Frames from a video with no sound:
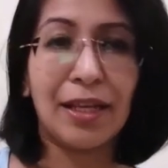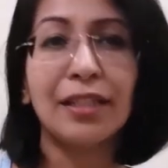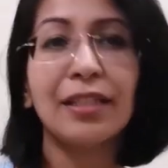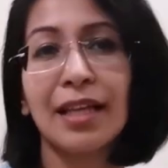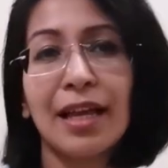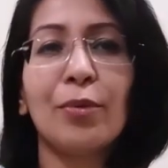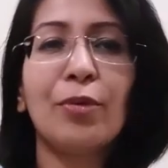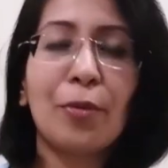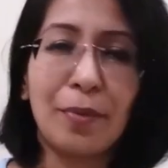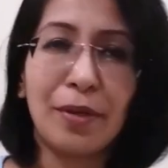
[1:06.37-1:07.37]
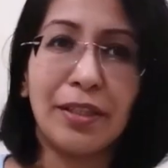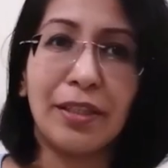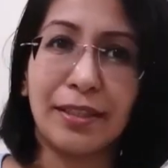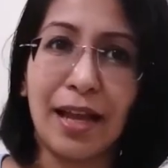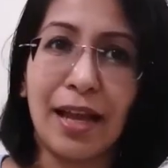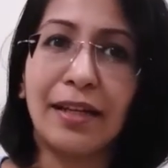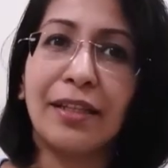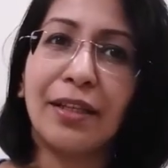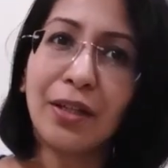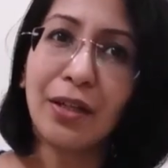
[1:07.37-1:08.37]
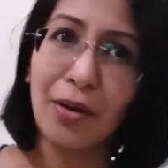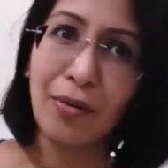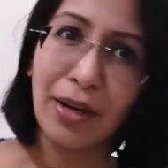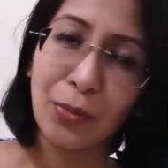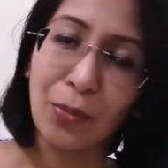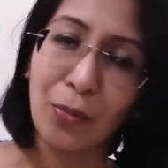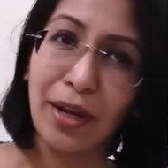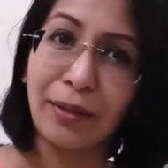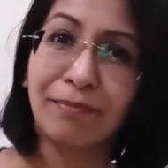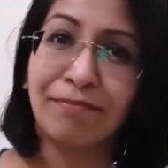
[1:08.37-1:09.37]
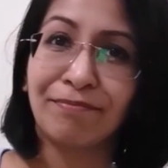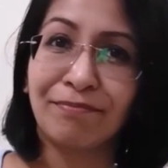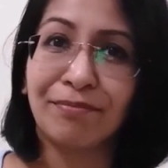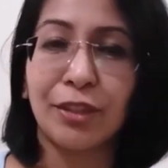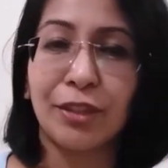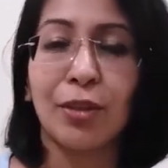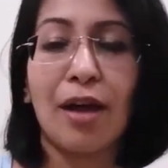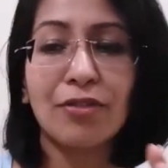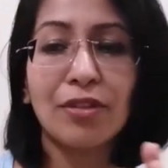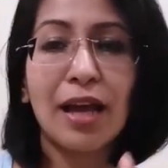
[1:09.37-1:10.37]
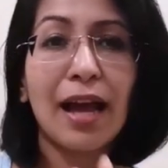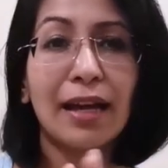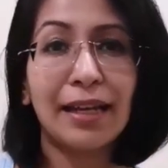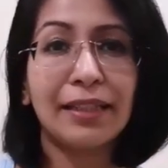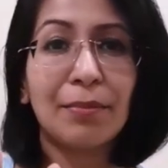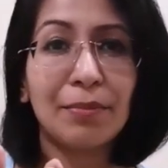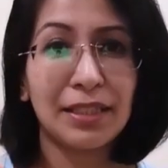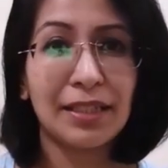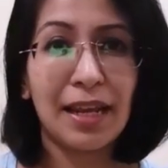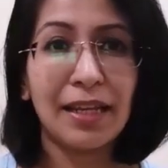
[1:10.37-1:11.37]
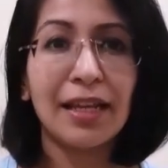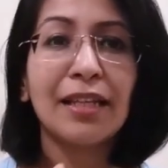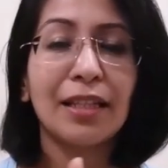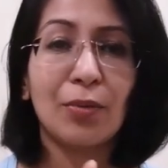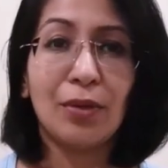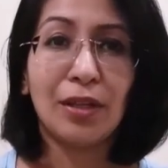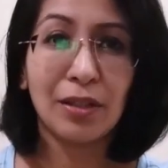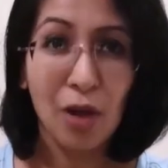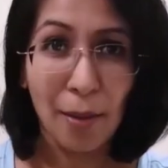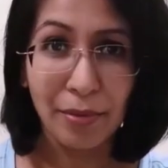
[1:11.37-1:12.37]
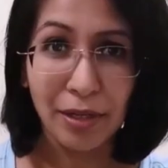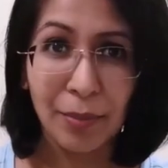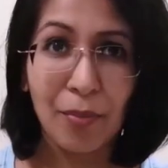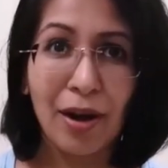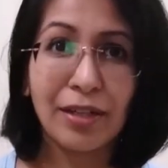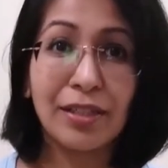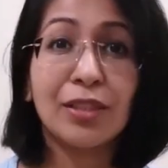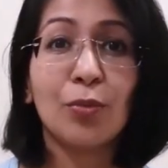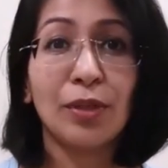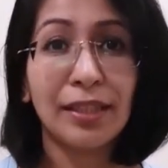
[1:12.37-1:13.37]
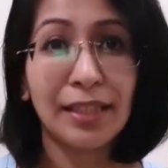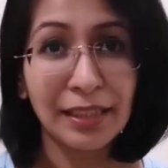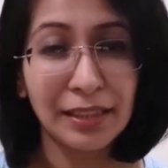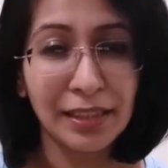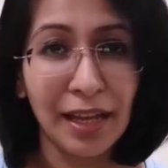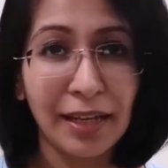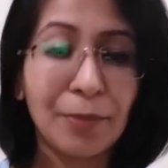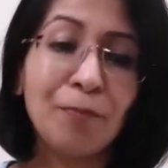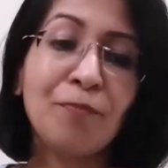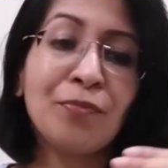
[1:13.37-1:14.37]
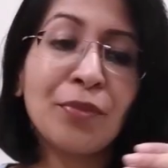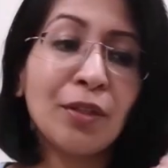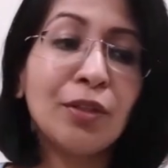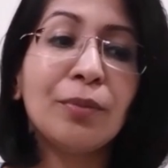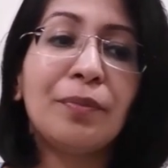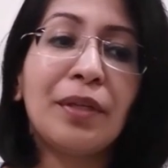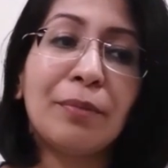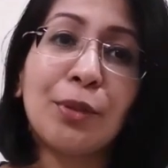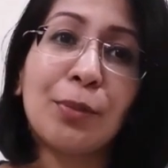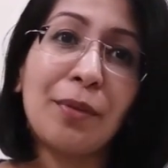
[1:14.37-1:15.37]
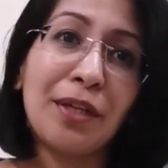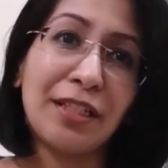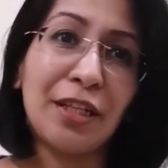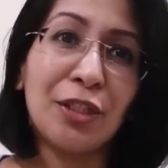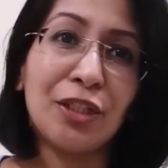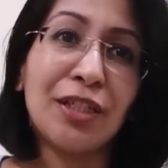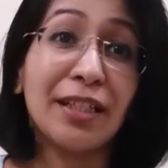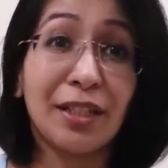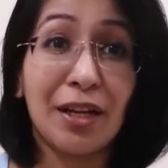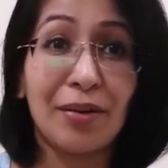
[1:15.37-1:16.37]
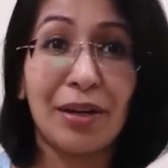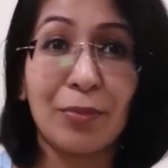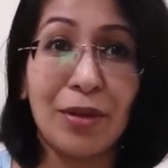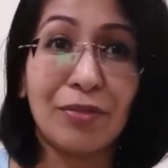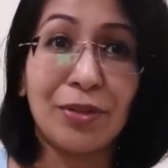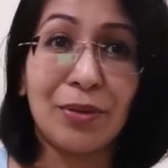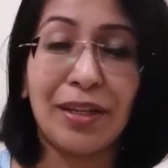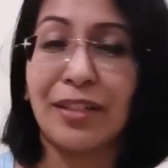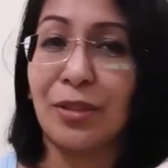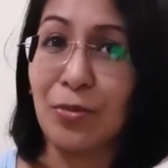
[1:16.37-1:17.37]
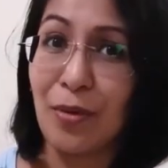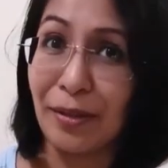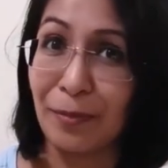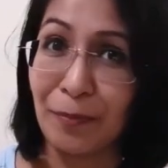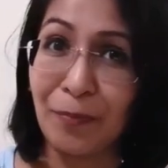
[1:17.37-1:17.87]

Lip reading: That is, I will repeat the sign in the correct way. So after I highlight the mistake that we commonly practice with that sign, you'll be able to pay attention at the correct way of doing it as well.